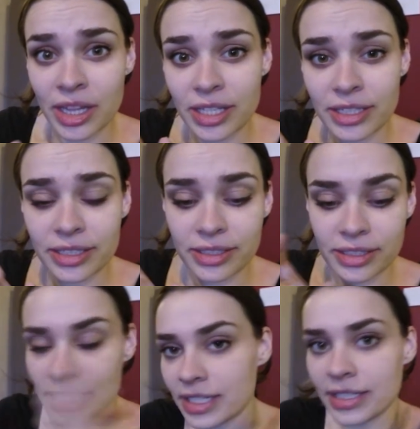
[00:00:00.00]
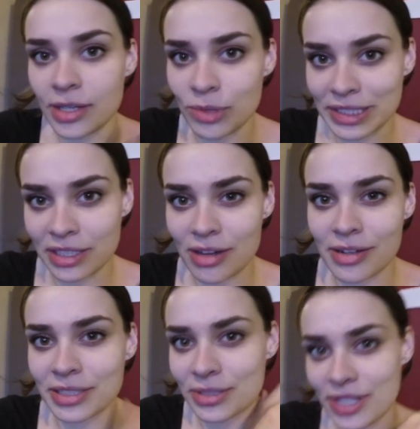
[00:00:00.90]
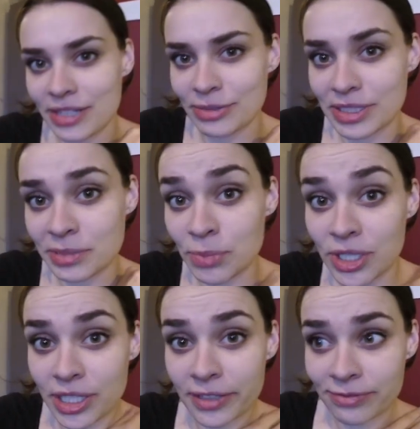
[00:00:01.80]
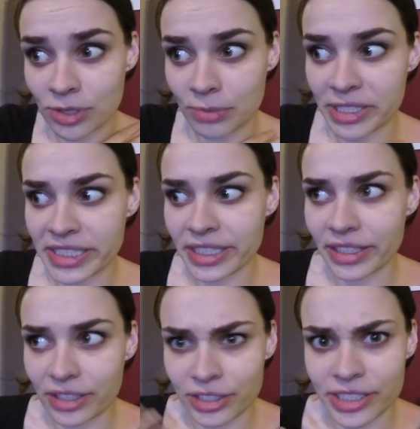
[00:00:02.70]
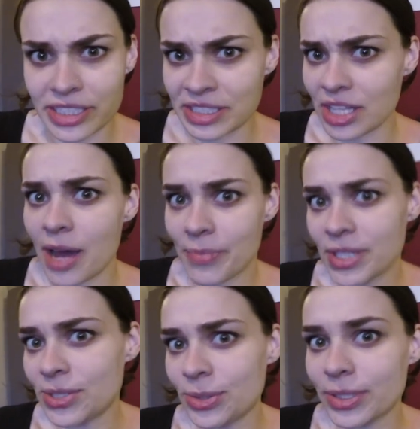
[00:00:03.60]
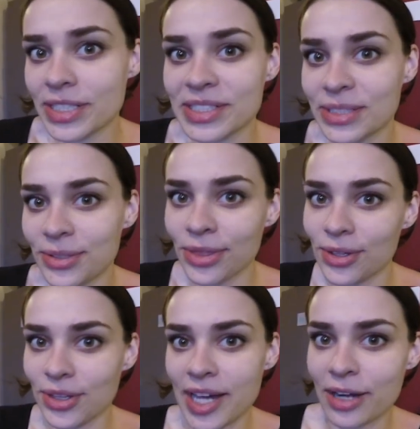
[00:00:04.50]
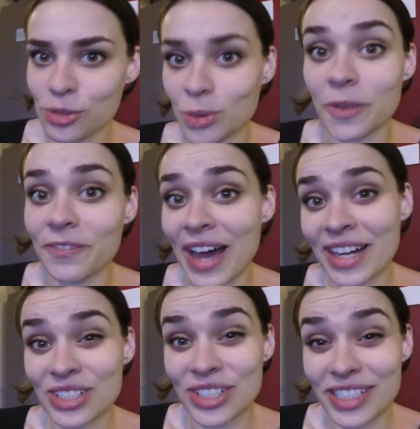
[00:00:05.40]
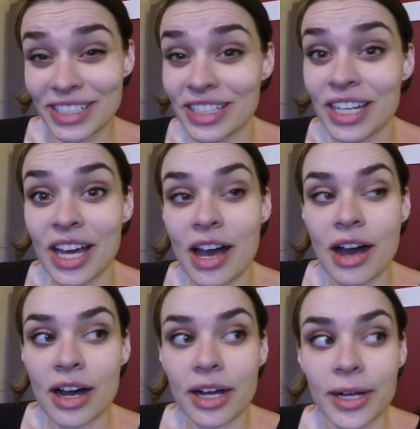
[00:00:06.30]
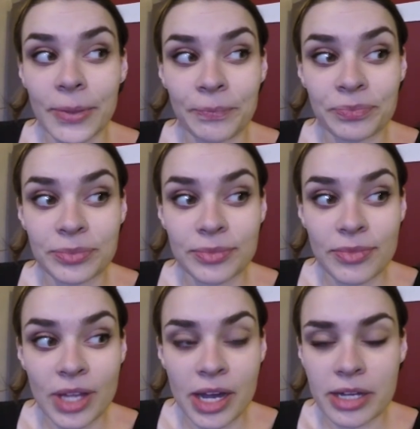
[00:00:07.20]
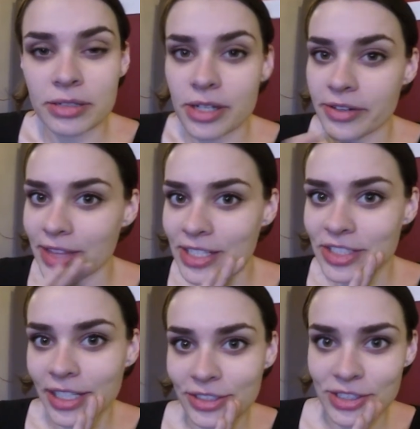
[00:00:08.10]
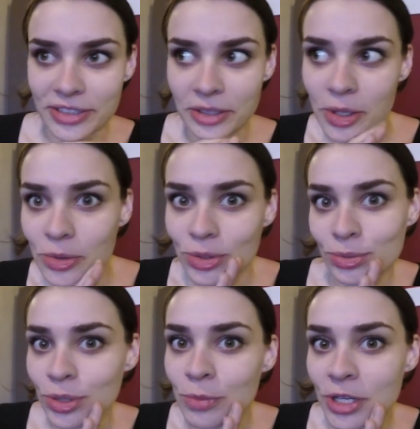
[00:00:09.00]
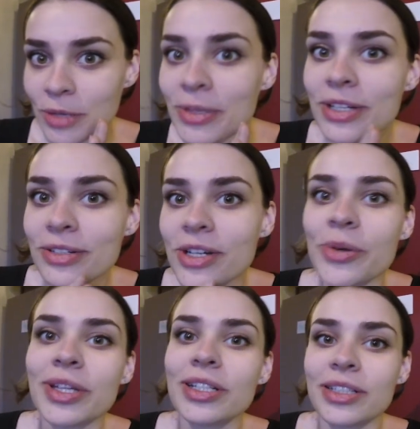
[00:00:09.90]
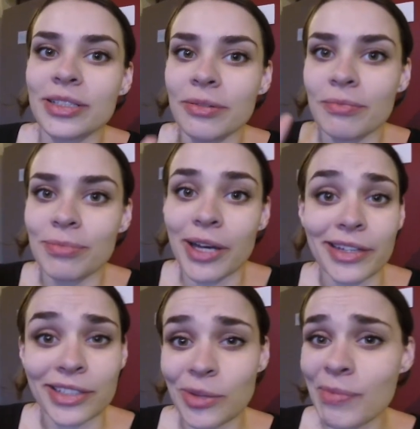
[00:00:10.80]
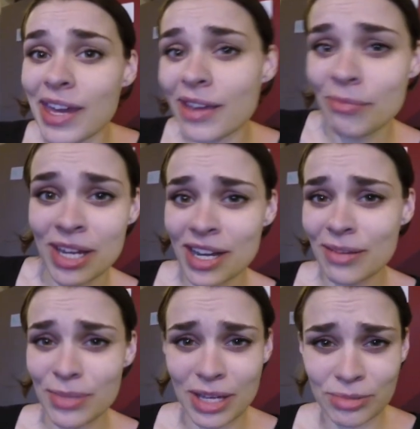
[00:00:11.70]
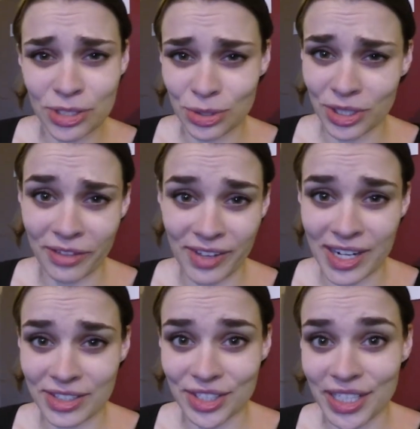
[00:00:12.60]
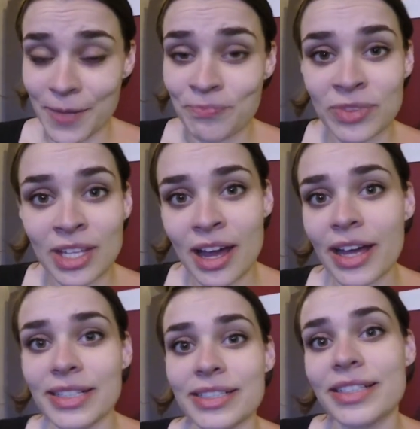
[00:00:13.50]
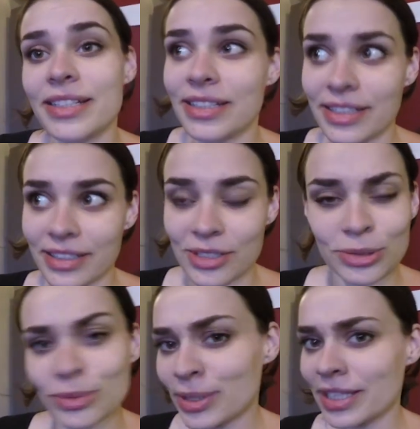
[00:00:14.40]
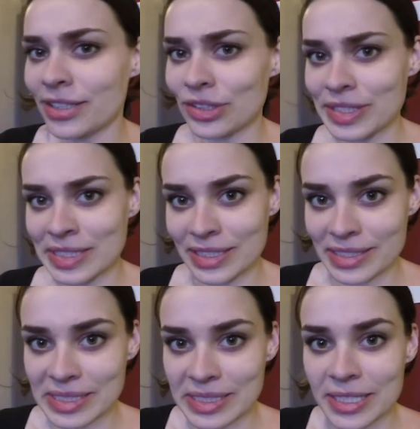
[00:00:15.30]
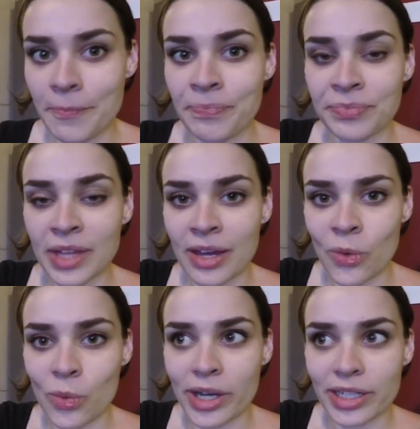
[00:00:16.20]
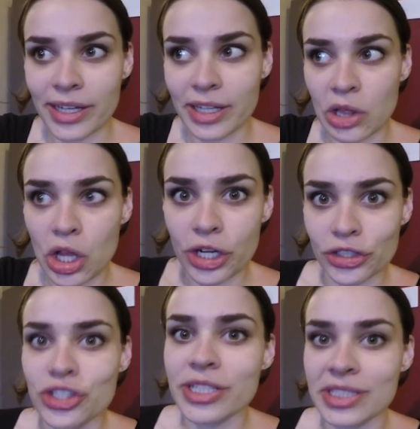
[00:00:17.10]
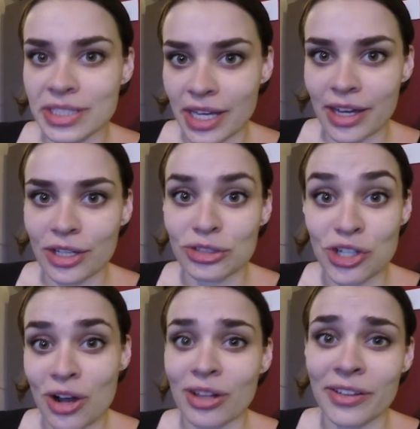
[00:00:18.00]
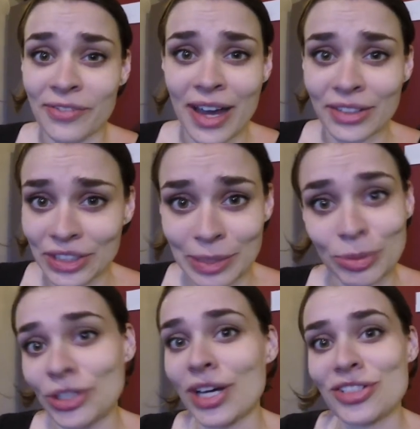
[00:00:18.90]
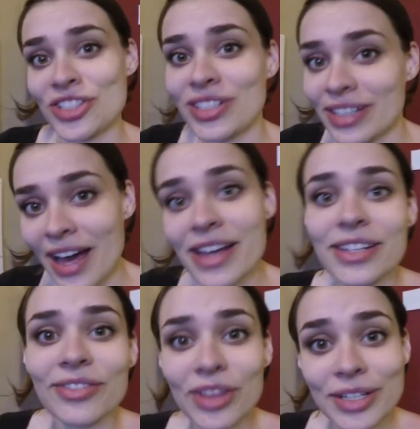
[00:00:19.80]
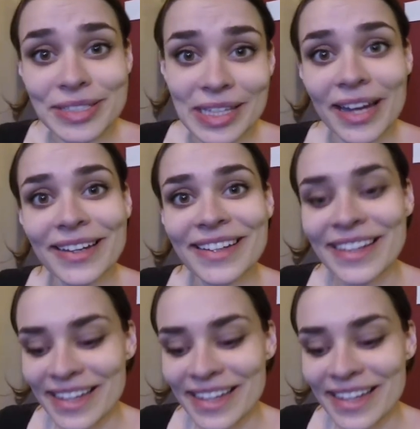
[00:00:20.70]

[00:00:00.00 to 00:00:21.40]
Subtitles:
the lady that works at the hostel that was booking it for me said that they're gonna stop the tour soon through the actual factory. I don't know if that's like just a local rumor mill going on, but you may or may not be able to tour the factory. I did, and I thought it was really interesting to see what a large-scale chocolate factory production kind of looks like.